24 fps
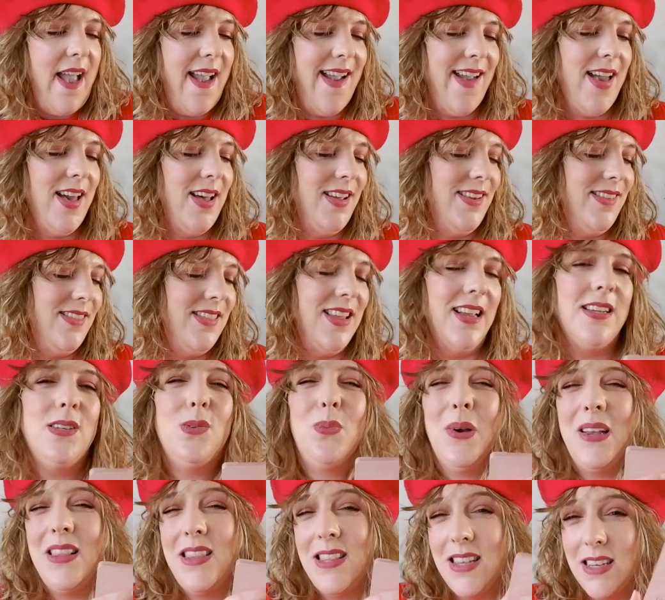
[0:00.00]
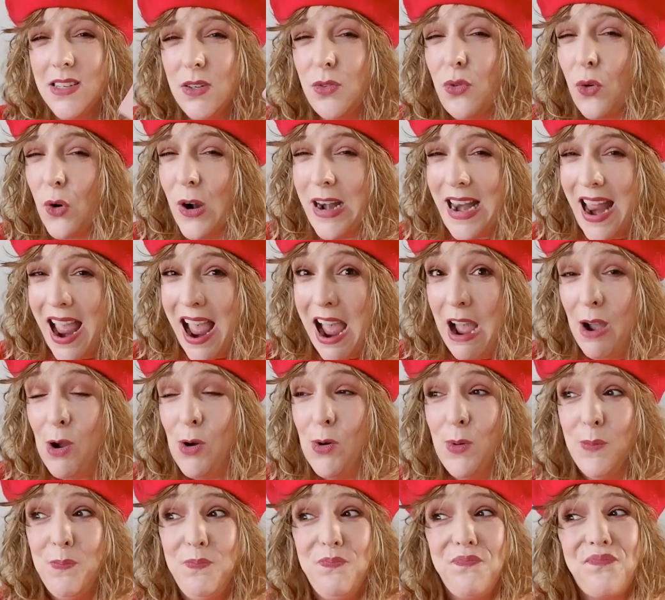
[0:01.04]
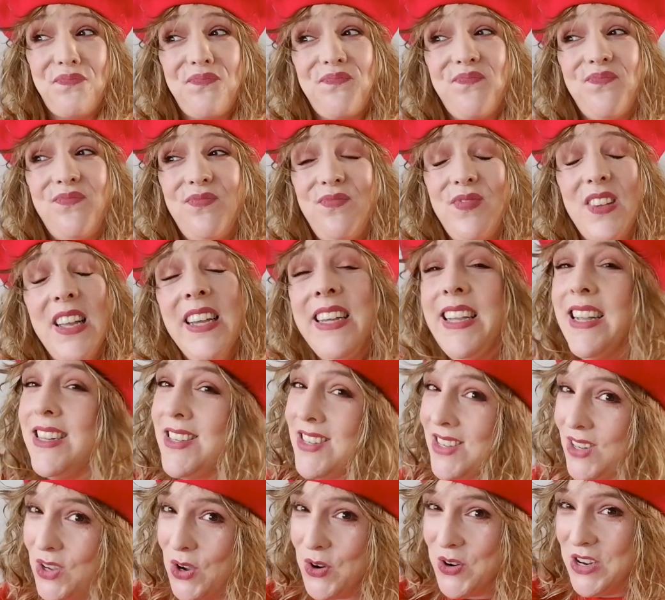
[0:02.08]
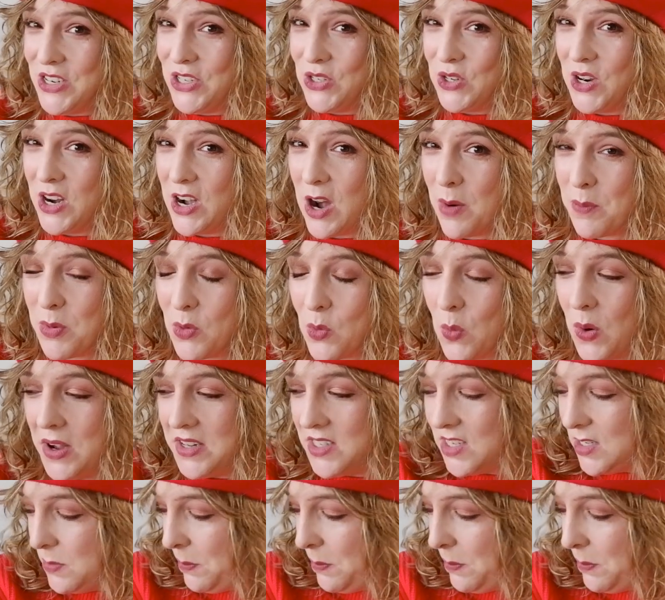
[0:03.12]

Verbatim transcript: And that's why this, for now, gets to go into the number 1